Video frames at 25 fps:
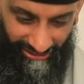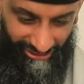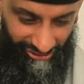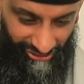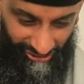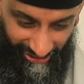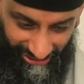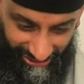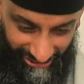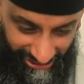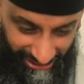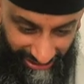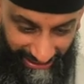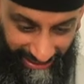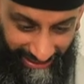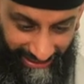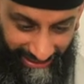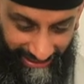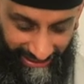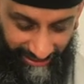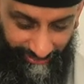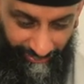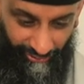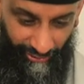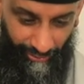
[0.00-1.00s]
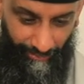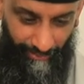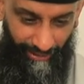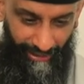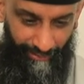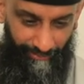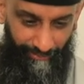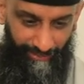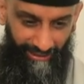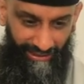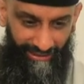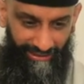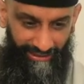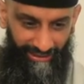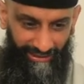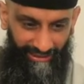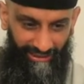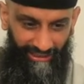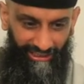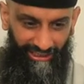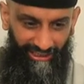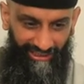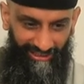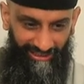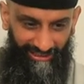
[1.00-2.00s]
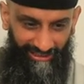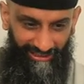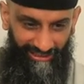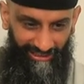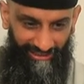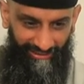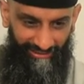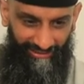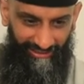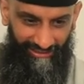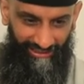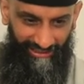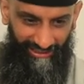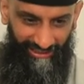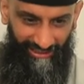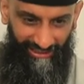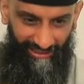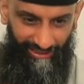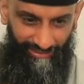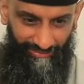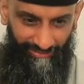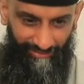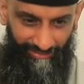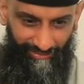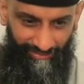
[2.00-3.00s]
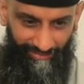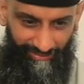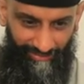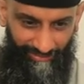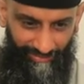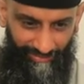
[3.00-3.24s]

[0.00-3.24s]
translating from Arabic, Um,